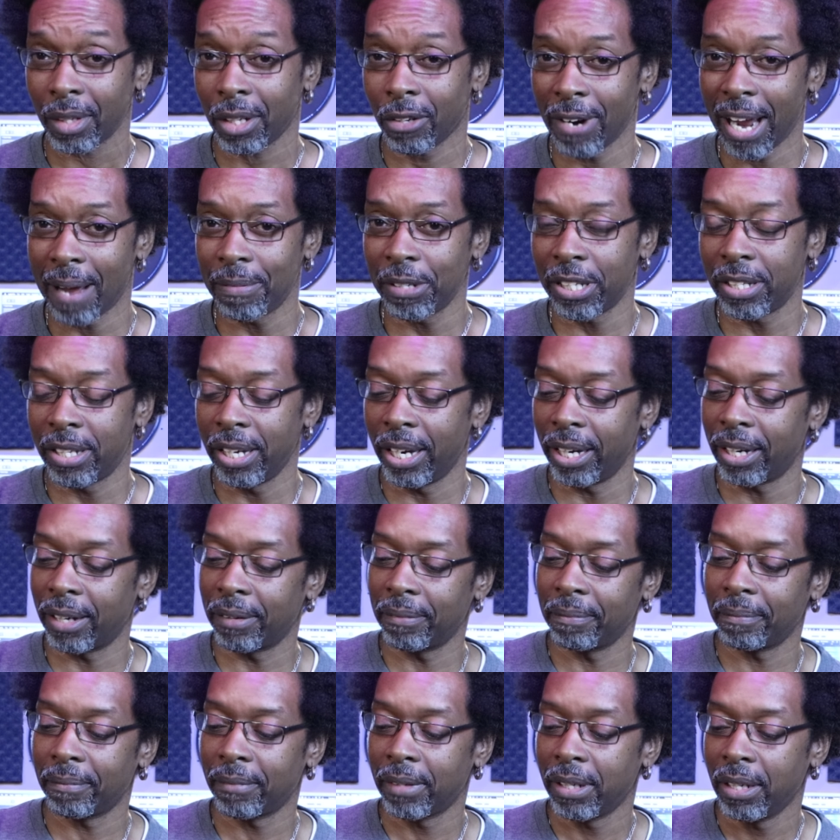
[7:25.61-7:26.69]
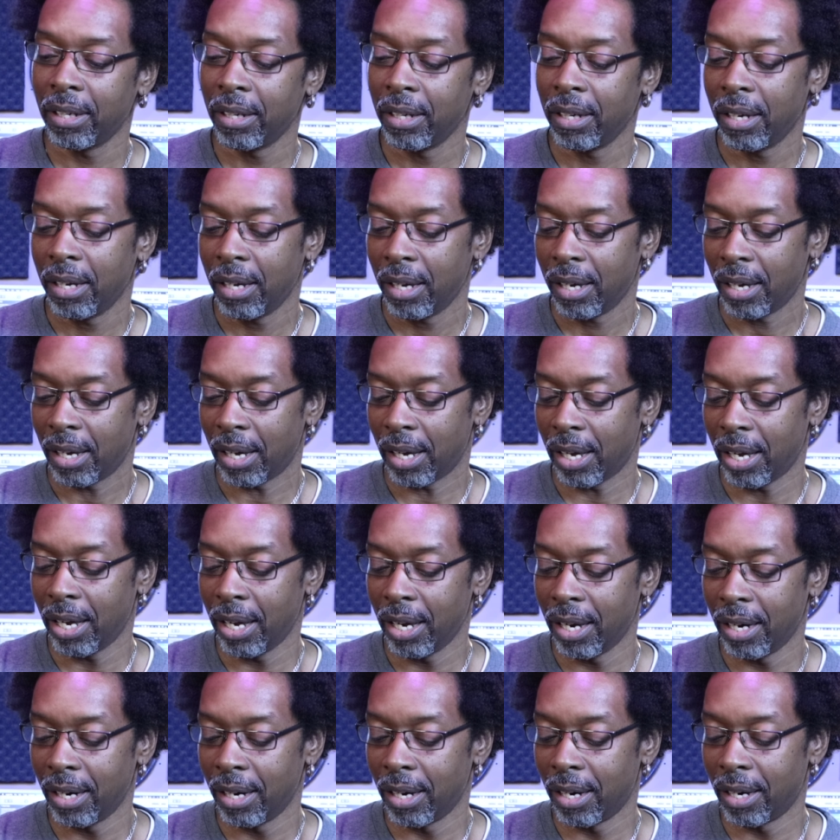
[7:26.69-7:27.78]
Grab a stick
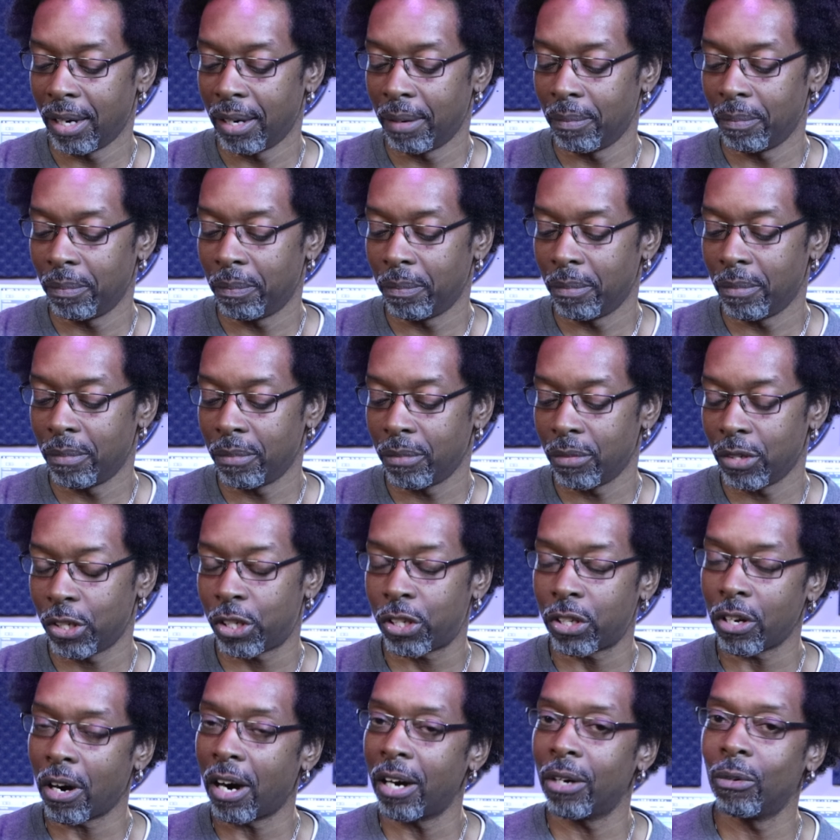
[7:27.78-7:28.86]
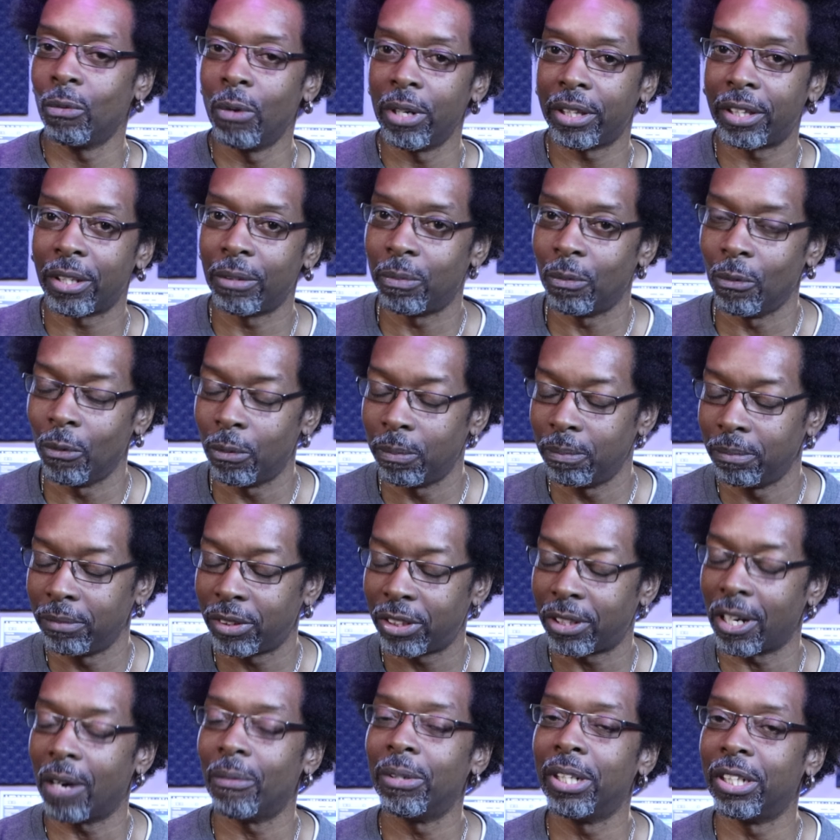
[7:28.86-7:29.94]
and start with
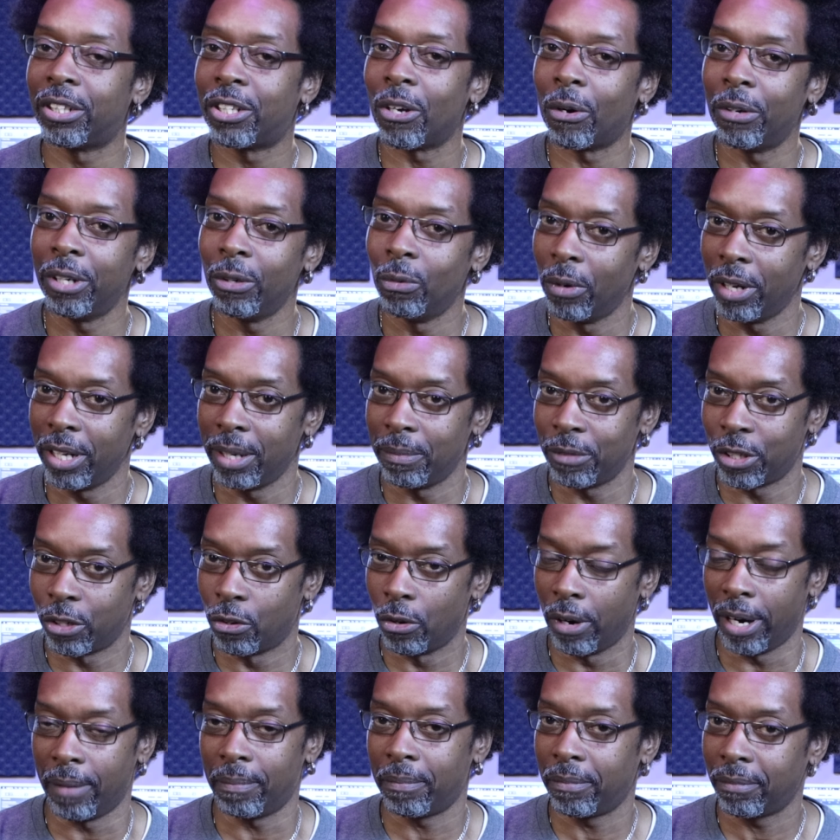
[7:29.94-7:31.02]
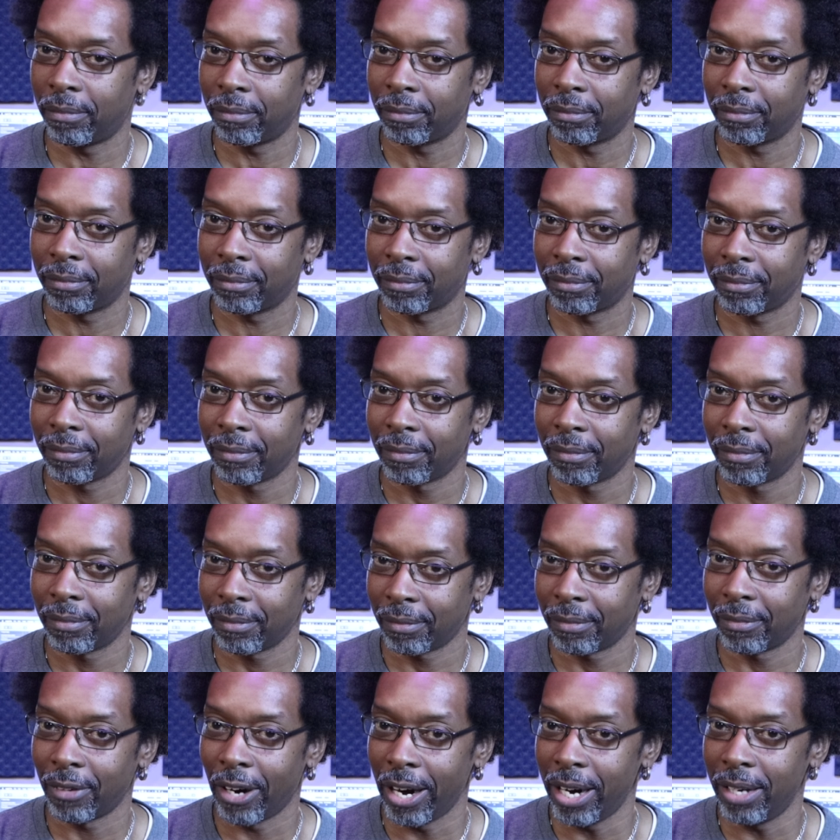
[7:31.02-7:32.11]
the Tony Williams grip.
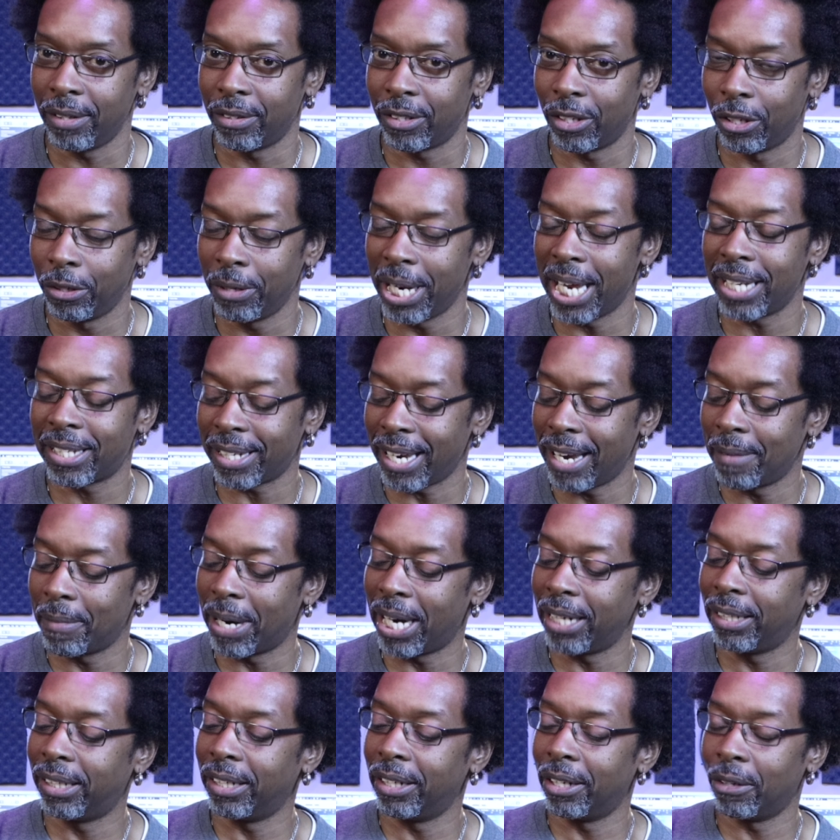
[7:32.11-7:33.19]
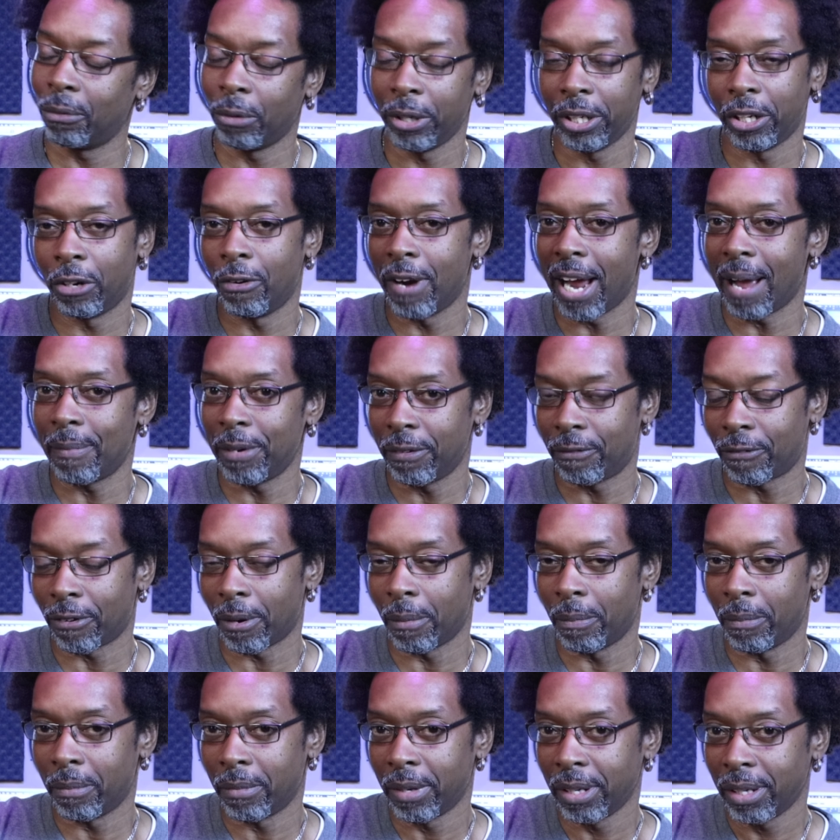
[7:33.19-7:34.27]
Right? So do that same idea where you're grabbing it
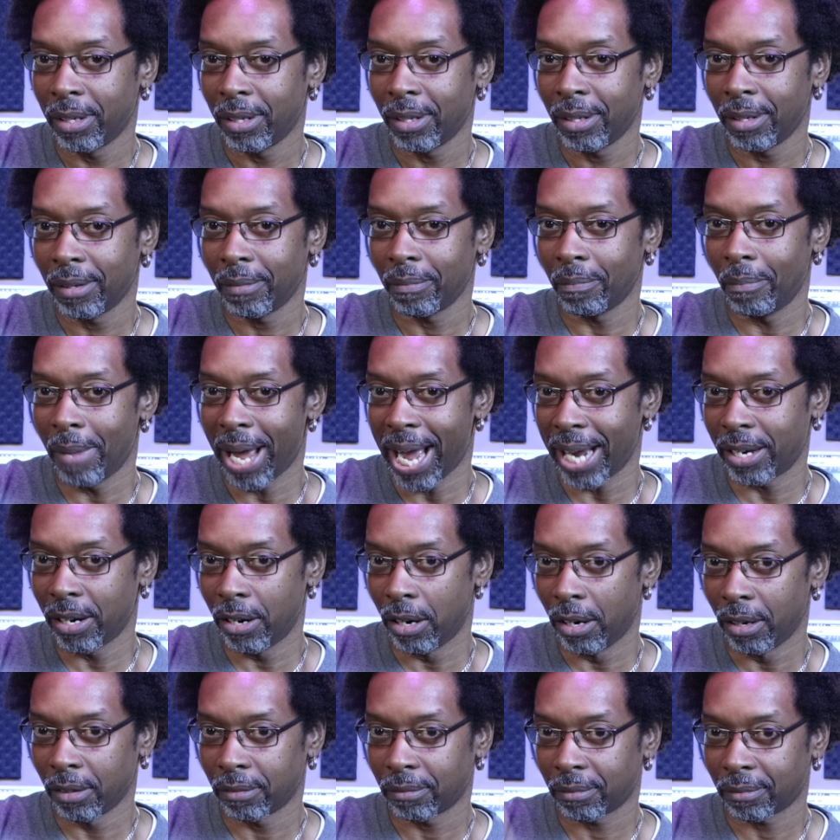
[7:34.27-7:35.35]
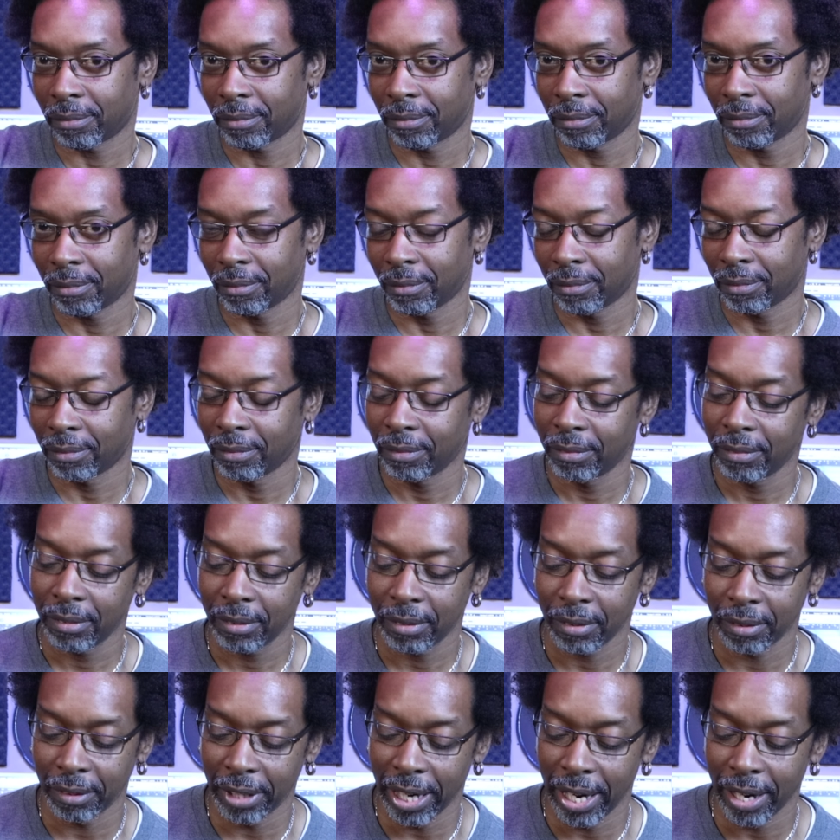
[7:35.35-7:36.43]
from back here,
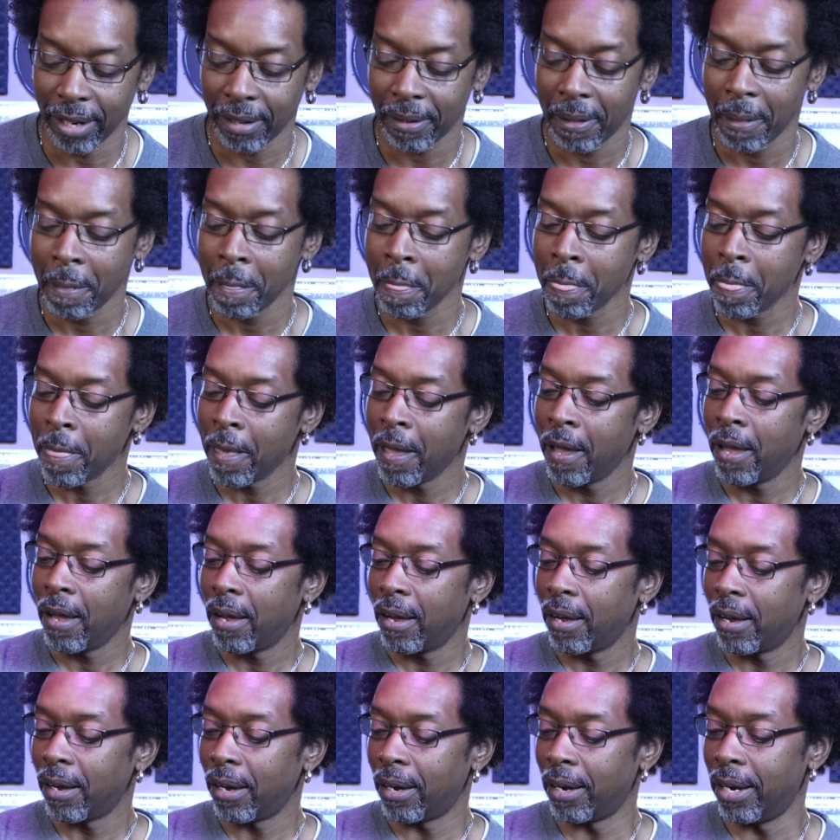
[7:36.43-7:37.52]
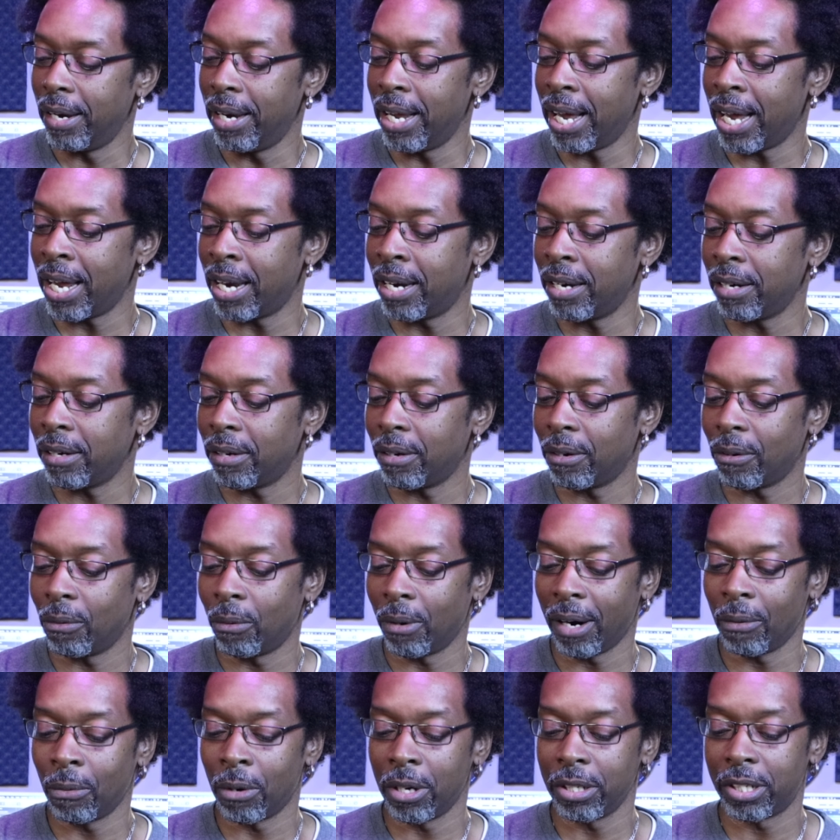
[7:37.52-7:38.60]
okay? And then
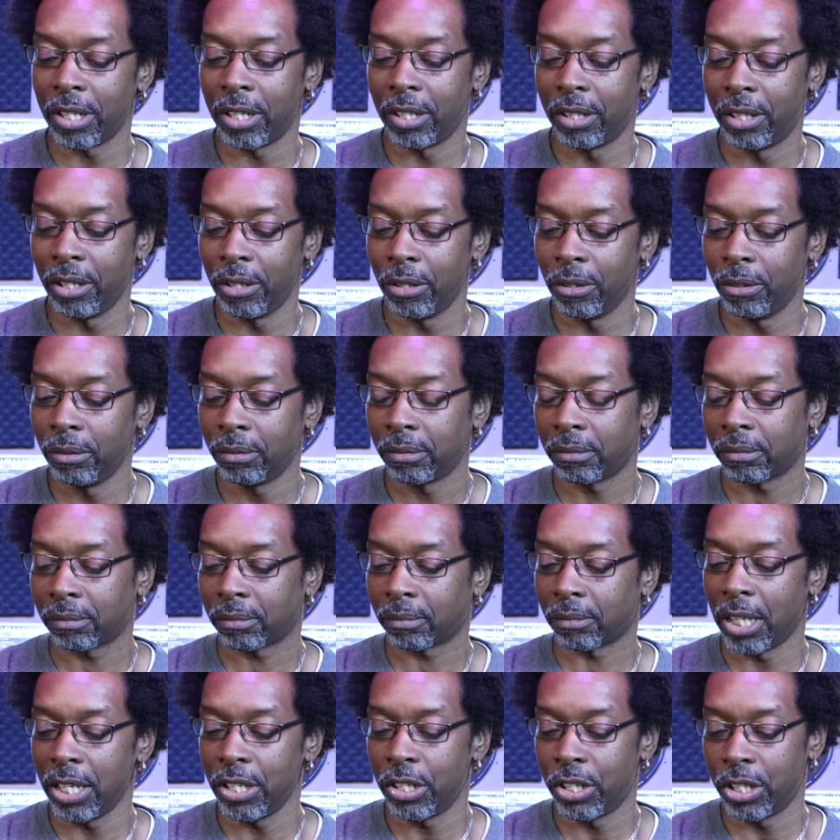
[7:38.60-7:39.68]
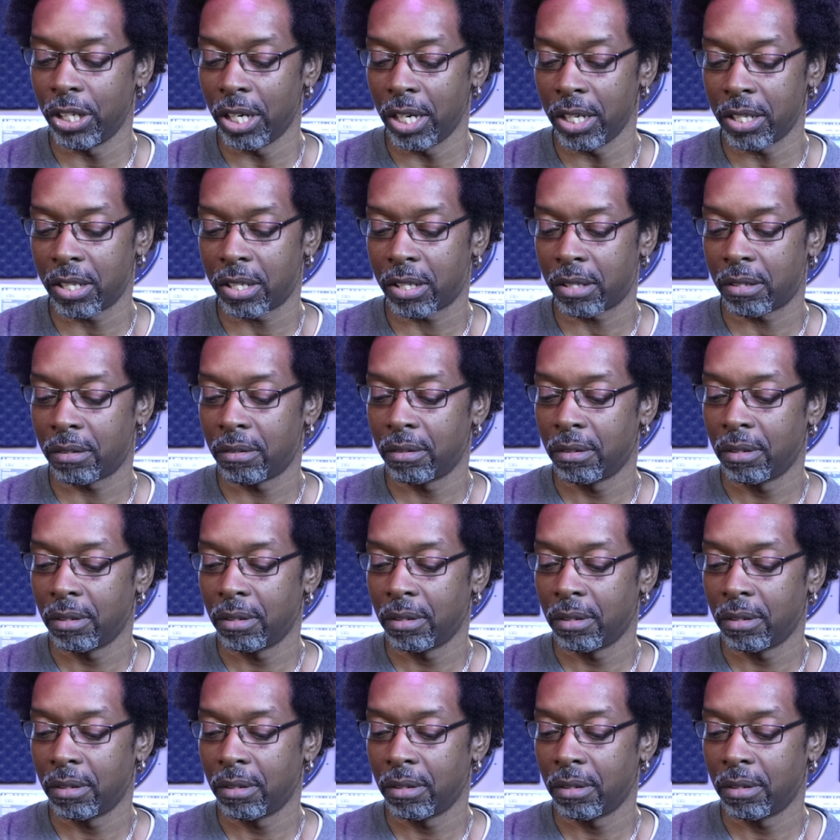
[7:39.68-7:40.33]
what I want you to do is just